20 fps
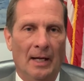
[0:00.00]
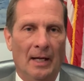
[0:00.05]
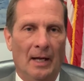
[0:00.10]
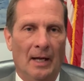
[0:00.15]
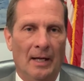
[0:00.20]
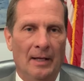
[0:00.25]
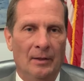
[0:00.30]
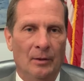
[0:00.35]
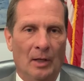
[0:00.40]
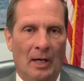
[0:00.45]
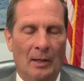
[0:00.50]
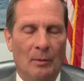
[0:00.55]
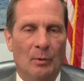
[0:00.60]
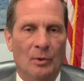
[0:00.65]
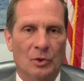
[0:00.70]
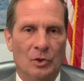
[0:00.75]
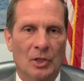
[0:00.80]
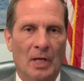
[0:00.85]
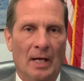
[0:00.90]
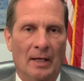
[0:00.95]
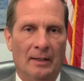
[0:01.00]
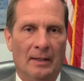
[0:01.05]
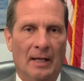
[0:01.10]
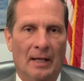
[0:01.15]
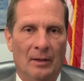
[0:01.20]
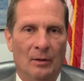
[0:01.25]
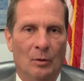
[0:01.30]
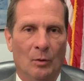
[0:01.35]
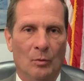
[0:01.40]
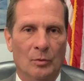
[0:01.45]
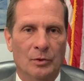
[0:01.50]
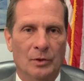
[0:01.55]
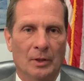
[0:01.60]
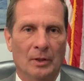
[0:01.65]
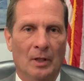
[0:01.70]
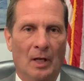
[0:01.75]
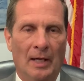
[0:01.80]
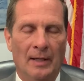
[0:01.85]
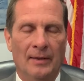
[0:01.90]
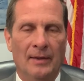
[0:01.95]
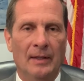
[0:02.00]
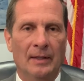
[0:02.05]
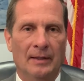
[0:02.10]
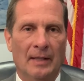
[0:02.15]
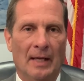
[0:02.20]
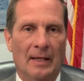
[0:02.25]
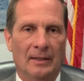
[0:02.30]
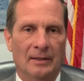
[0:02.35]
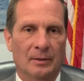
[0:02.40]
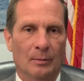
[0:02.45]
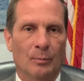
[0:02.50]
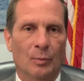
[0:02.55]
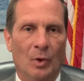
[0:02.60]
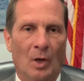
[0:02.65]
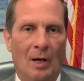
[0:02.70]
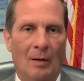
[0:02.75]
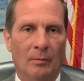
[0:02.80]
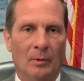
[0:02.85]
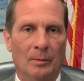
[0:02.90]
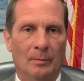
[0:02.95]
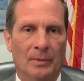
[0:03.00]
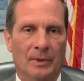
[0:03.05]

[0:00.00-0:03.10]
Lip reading: I reject that notion. I think that is a problem,